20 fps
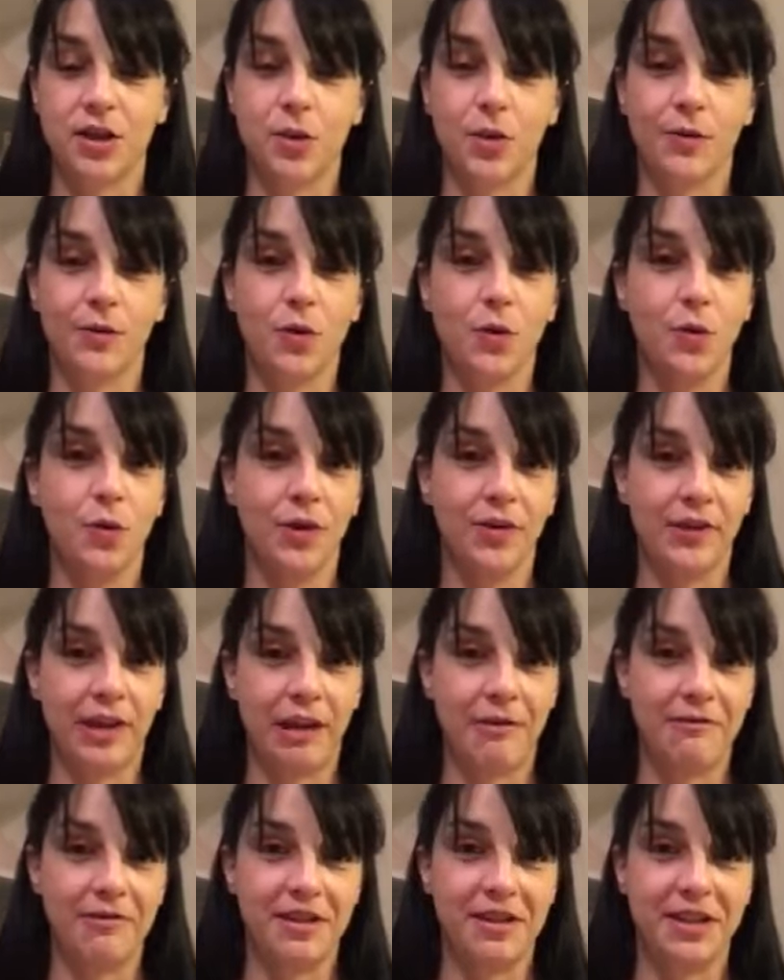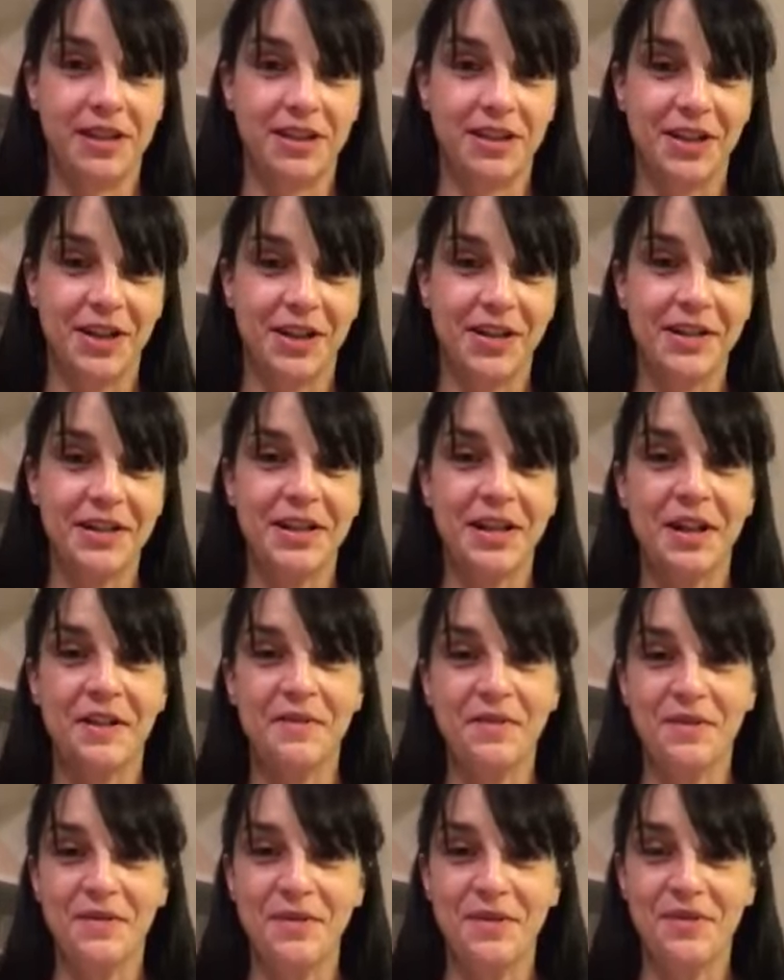So I've got all of Kerry's designs, and
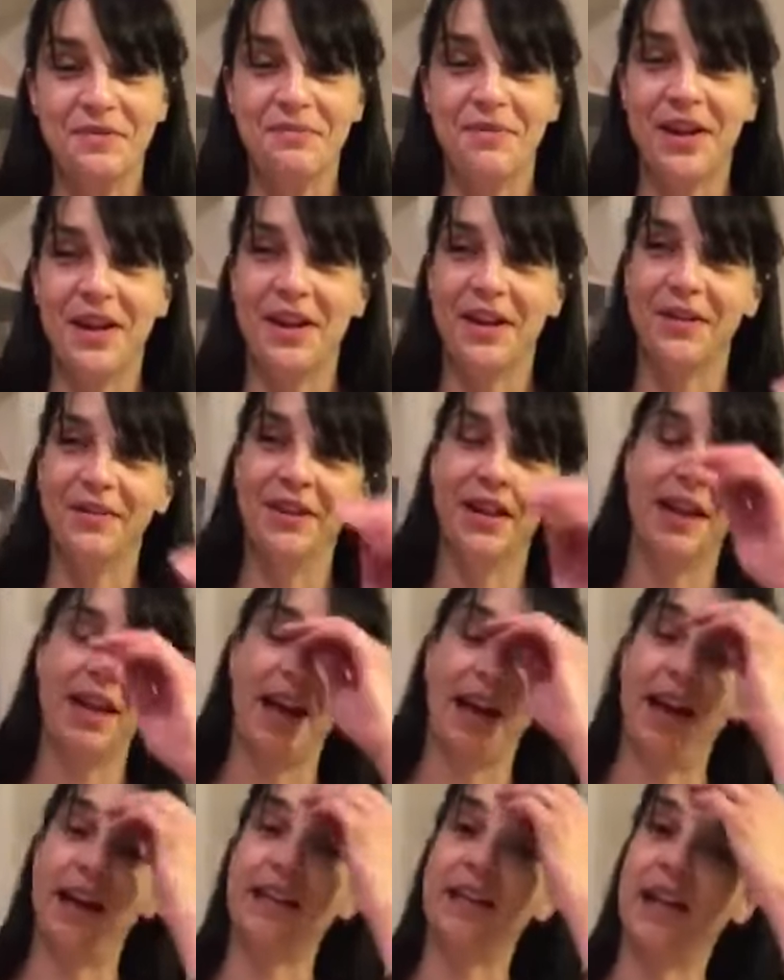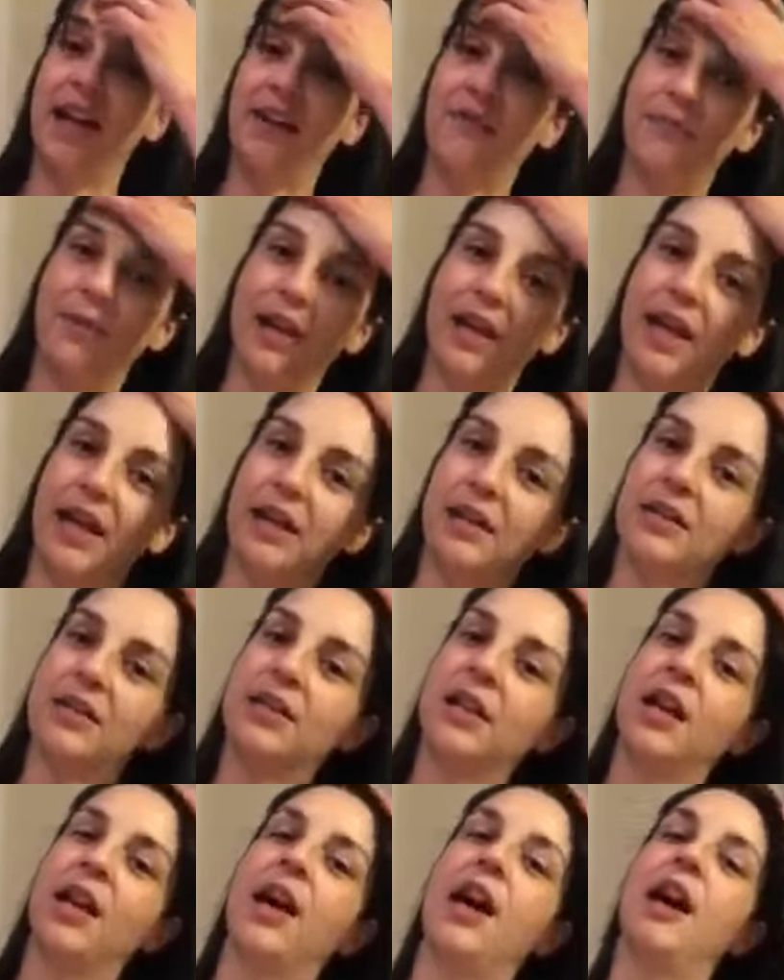I've got all of my own, and I have my
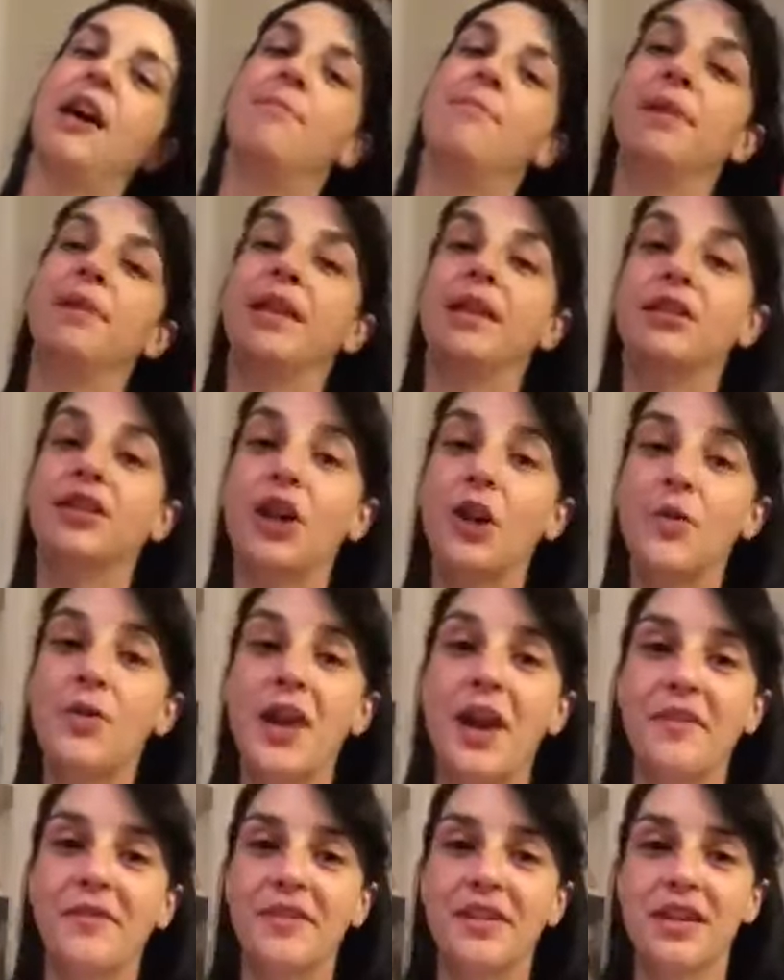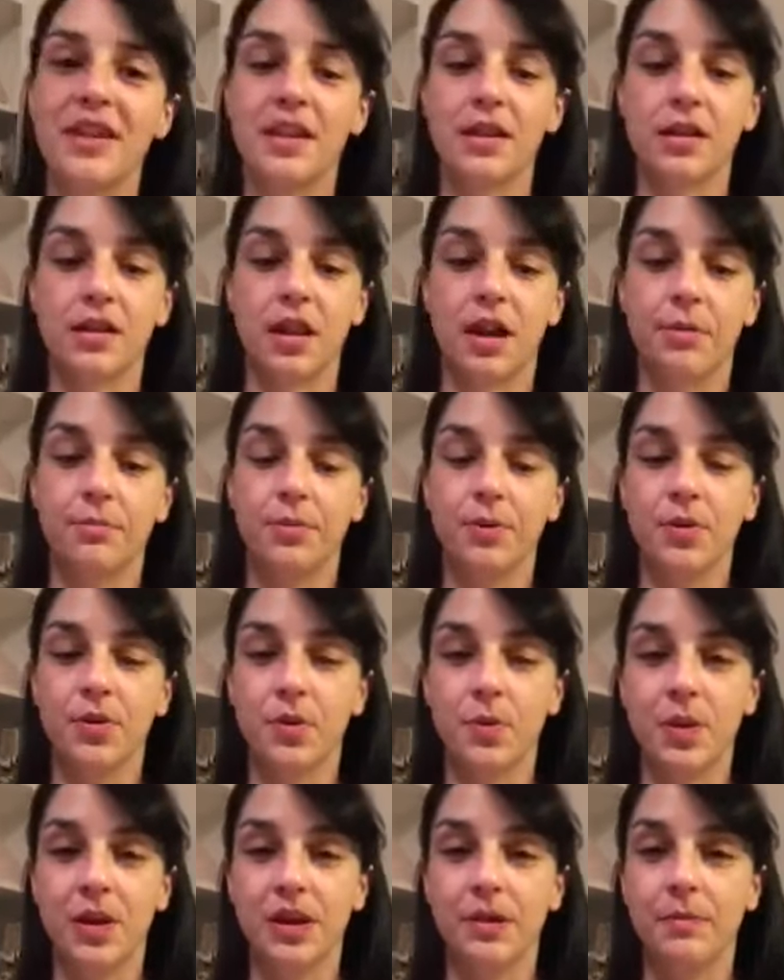inks, but I don't have any of the
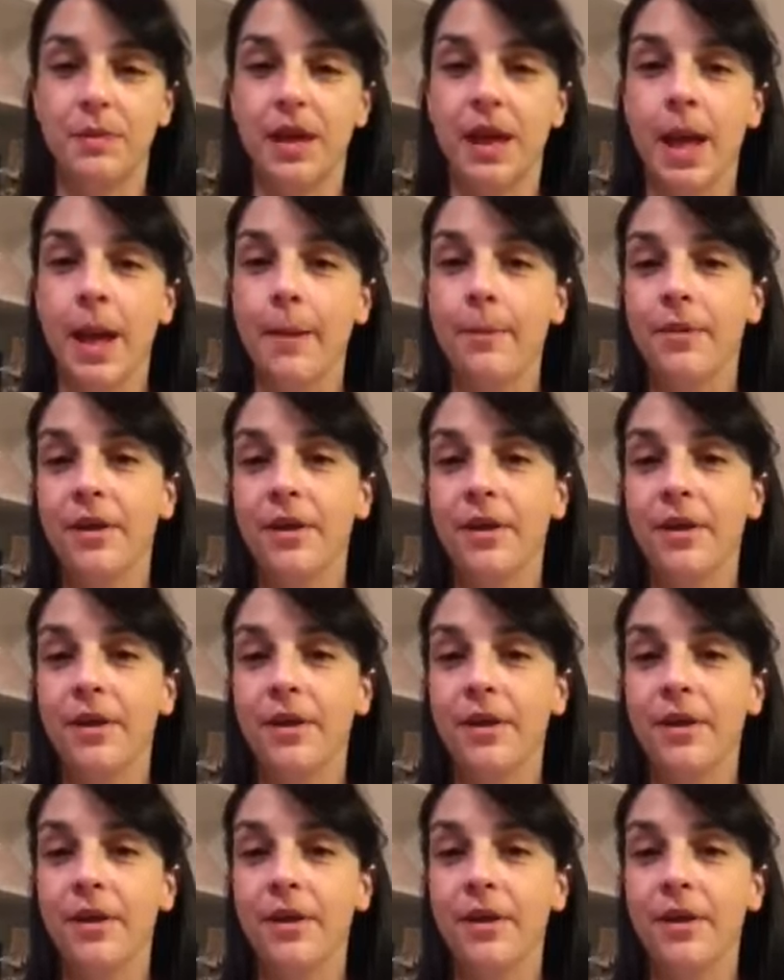samples with me.